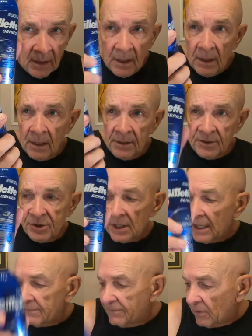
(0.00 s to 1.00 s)
Uh, this
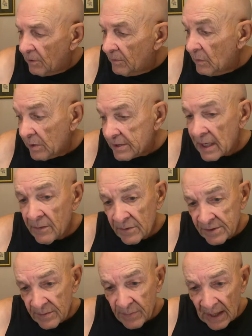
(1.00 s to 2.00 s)
Gillette foam, which I
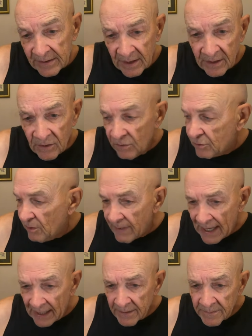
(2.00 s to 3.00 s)
was surprised didn't do too
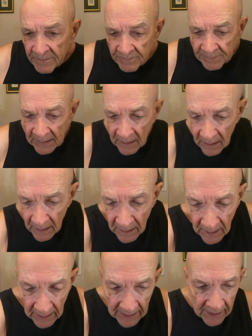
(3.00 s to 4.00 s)
bad.
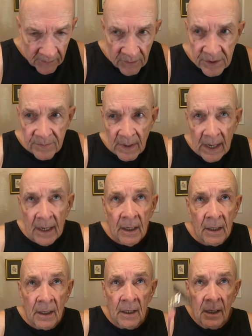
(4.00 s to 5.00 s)
And I used my
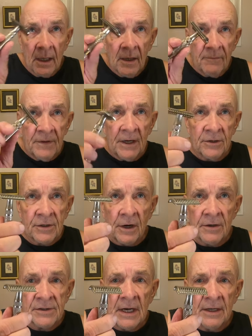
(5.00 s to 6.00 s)
Phoenix
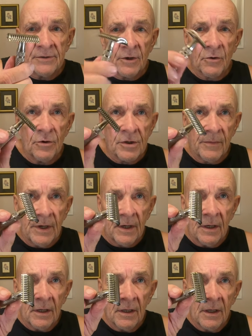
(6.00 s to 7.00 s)
Artisans accoutrement
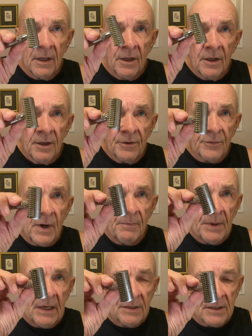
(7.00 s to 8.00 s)

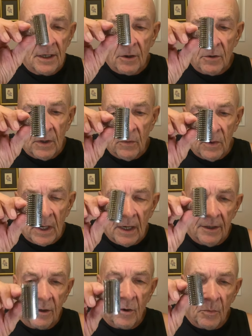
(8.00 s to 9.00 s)
three-piece uh,
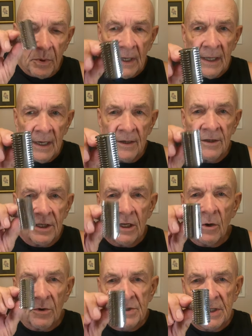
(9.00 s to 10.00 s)
nickel-plated
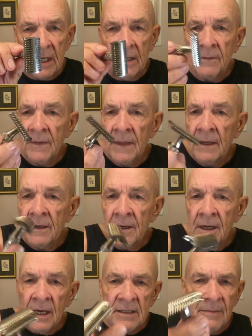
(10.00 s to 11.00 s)
DOC.
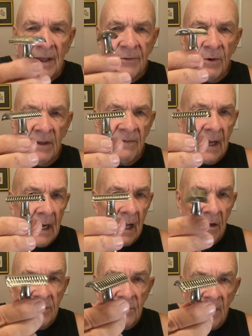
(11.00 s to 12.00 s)
It's about
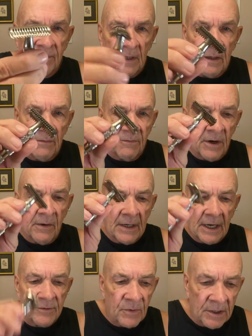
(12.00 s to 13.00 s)
$35 roughly. Very
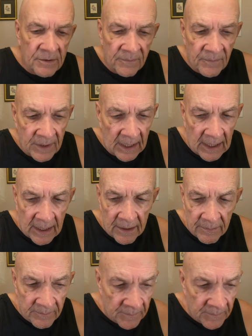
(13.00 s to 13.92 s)
nice razor for the head.